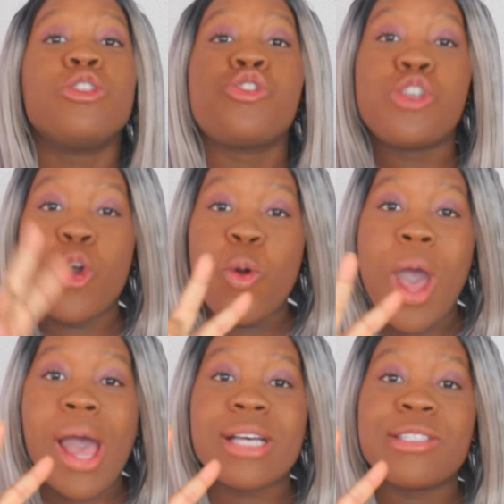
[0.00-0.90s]
two
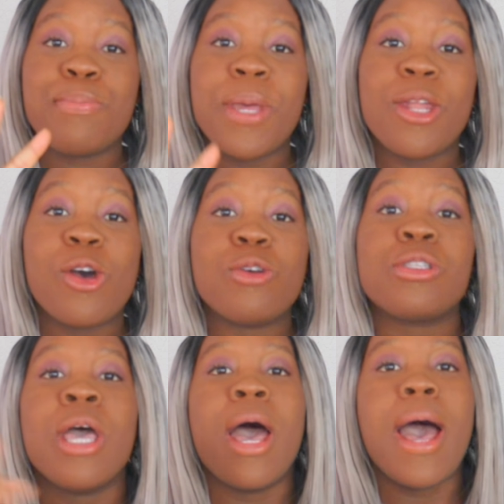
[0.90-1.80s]

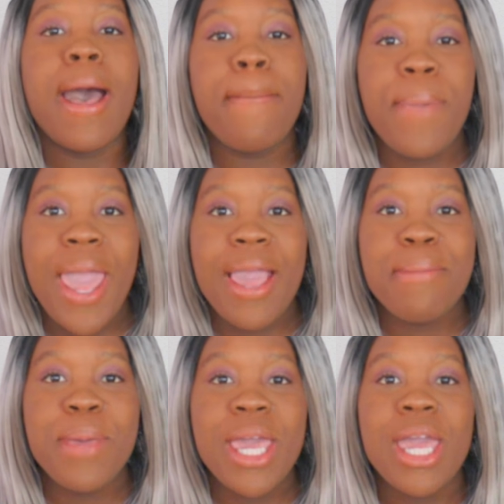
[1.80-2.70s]
hospitals, a
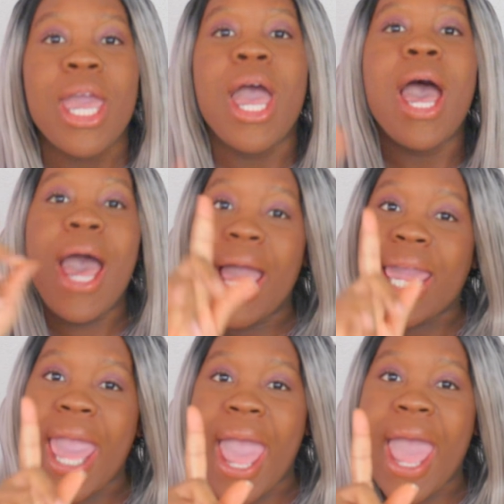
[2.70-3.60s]
baby, a
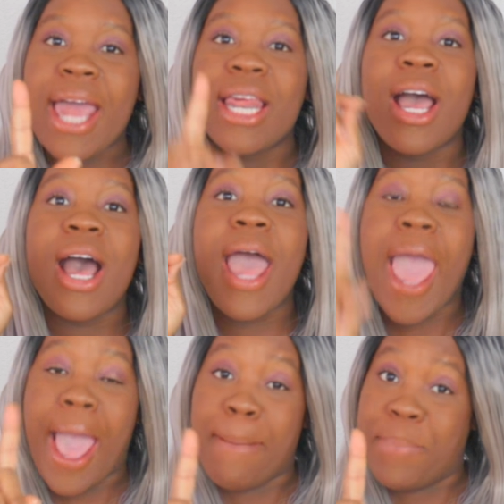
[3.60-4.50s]
cat, a
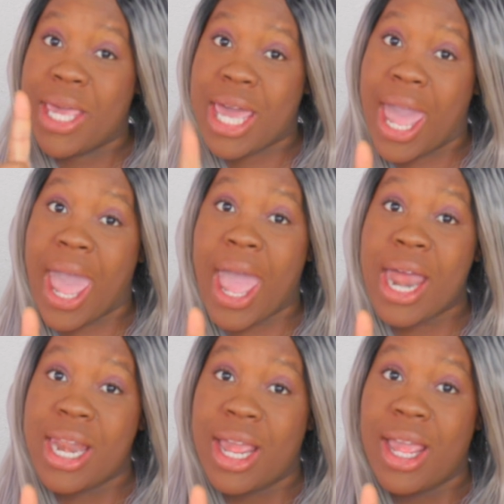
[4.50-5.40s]
happy cat,